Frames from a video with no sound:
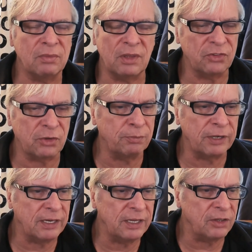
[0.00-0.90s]
is
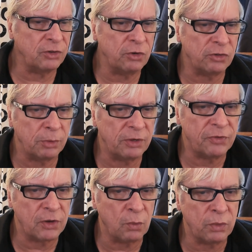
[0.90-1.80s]
completely unusable if
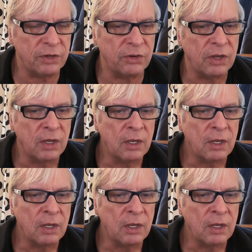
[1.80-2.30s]
you got wind.